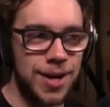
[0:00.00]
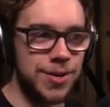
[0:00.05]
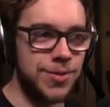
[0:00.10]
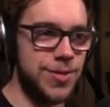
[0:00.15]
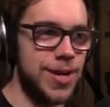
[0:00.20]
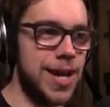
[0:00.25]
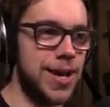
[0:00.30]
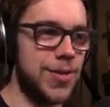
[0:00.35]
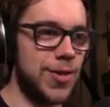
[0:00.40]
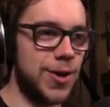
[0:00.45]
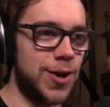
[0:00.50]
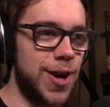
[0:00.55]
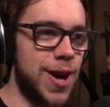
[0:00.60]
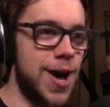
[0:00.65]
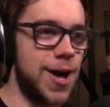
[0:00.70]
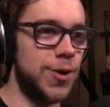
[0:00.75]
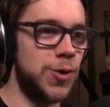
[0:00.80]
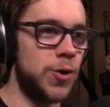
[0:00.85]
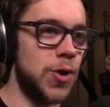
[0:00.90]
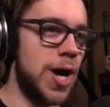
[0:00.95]
Take the
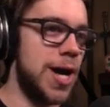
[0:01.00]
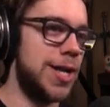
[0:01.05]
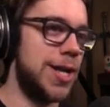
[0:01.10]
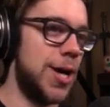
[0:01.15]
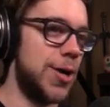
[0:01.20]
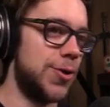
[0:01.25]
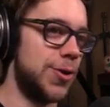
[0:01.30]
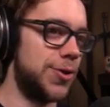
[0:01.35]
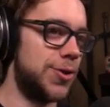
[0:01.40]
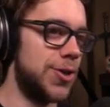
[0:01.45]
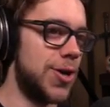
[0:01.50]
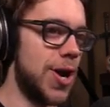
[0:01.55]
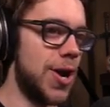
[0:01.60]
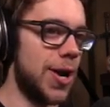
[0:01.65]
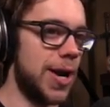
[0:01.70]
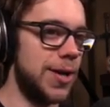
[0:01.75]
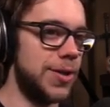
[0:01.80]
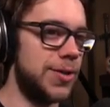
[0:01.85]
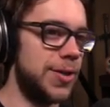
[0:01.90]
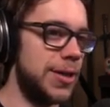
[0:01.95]
gun, try and hit the
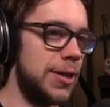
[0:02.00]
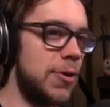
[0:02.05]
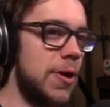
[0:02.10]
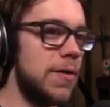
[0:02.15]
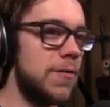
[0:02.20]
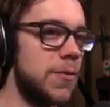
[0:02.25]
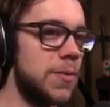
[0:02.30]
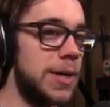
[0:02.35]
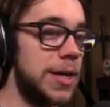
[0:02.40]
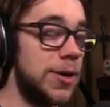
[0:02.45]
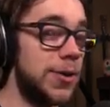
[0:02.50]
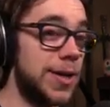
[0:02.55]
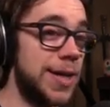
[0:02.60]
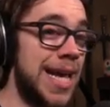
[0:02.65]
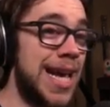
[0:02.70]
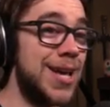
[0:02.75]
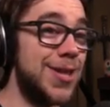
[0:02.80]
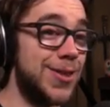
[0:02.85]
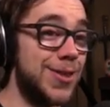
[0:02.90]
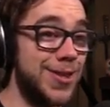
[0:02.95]
targets, and however many you can
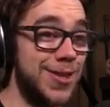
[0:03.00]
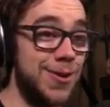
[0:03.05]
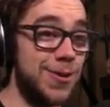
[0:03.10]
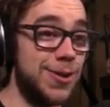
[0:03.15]
hit in a